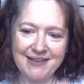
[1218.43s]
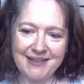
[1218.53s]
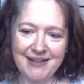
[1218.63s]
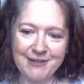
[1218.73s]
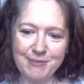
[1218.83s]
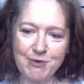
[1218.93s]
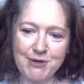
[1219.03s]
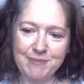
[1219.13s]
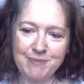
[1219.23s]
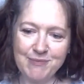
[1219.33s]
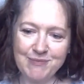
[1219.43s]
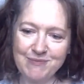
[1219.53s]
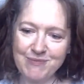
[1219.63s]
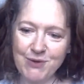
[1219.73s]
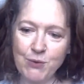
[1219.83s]
lots of more
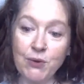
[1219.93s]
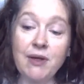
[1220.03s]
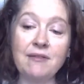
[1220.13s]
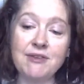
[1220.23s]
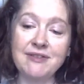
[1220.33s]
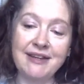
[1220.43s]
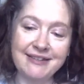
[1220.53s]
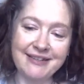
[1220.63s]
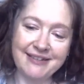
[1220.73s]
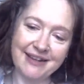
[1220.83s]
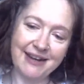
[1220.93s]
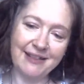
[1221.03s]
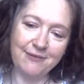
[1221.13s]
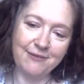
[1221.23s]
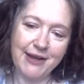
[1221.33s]
cool conversations that I'd
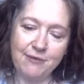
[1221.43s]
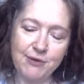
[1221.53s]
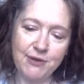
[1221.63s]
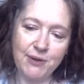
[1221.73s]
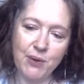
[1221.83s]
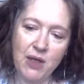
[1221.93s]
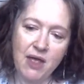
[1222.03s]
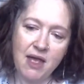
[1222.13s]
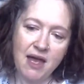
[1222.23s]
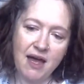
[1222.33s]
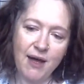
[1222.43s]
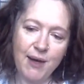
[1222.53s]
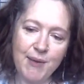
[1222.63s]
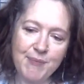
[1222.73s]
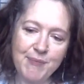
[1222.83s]
love to have with you.
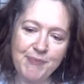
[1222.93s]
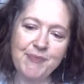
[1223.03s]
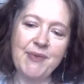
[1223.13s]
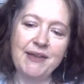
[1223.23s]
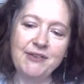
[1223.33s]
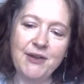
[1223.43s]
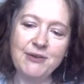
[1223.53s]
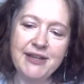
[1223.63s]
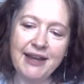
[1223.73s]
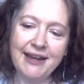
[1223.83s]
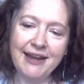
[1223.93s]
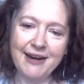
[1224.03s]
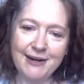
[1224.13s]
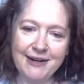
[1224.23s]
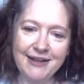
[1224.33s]
So take
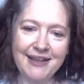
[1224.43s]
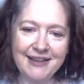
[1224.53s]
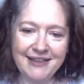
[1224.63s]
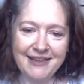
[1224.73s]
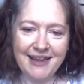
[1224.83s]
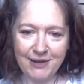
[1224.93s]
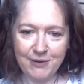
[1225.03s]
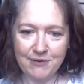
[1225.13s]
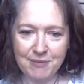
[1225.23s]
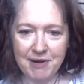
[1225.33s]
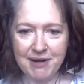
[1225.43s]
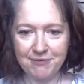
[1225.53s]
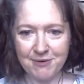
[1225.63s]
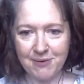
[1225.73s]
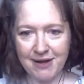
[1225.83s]
care, and thank you everybody
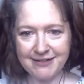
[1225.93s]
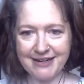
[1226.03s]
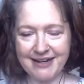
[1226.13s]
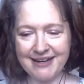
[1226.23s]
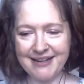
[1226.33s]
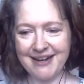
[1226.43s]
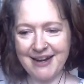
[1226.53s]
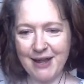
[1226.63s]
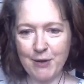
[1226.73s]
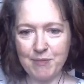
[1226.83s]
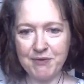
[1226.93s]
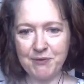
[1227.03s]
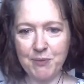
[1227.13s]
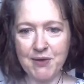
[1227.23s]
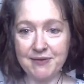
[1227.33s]
for watching, and I hope
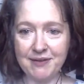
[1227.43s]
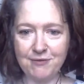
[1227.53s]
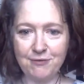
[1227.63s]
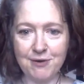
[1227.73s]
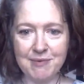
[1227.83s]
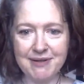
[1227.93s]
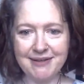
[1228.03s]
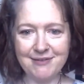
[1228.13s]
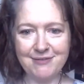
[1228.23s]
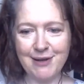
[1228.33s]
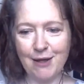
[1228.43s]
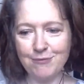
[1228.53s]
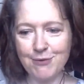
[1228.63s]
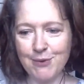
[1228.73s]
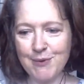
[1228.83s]
this was informative and
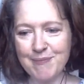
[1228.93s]
helpful.